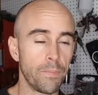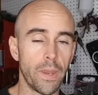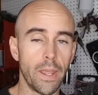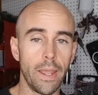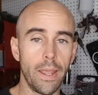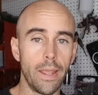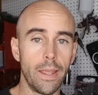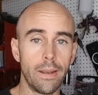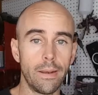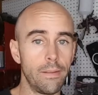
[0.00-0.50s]

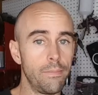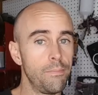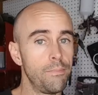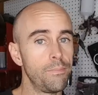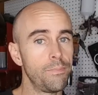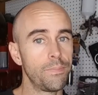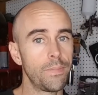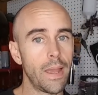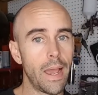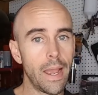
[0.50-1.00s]
And
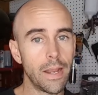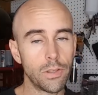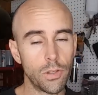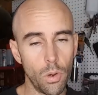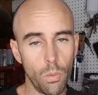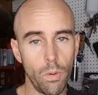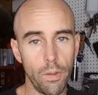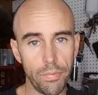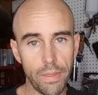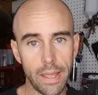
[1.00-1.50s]
I
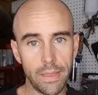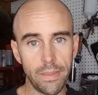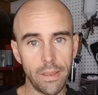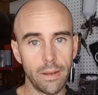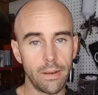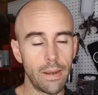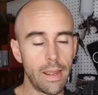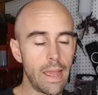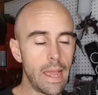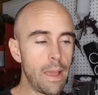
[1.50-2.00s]
don't want that
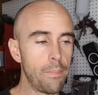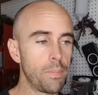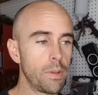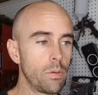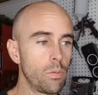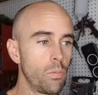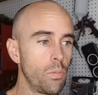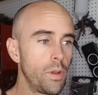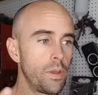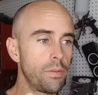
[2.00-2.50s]
thing to
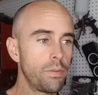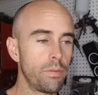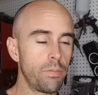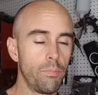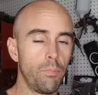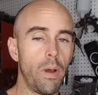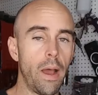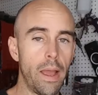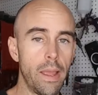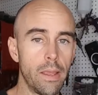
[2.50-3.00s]
happen with
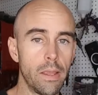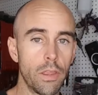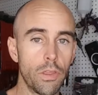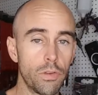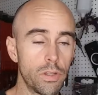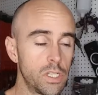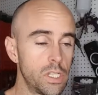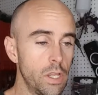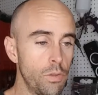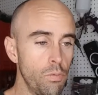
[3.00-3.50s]
my
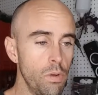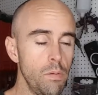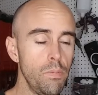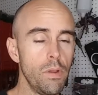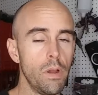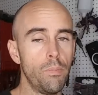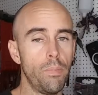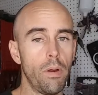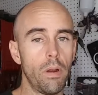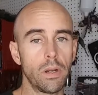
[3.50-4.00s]

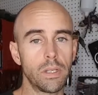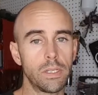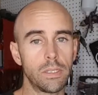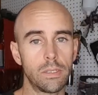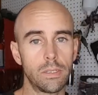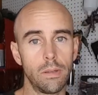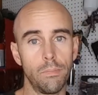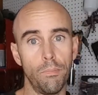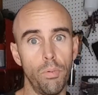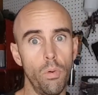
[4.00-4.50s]
C-3PO parts.
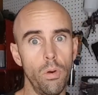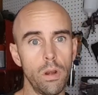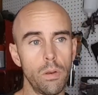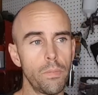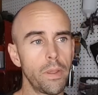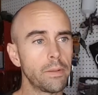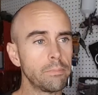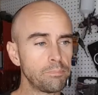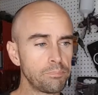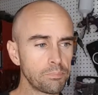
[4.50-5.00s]
It's important
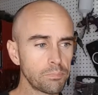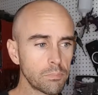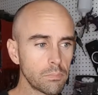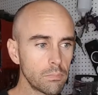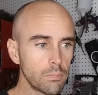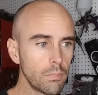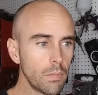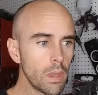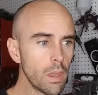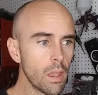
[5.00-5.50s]

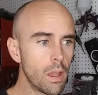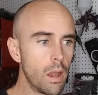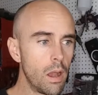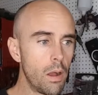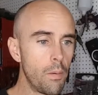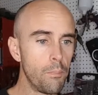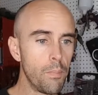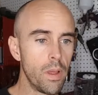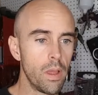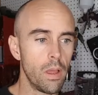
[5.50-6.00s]

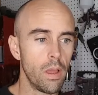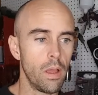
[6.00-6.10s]
to me.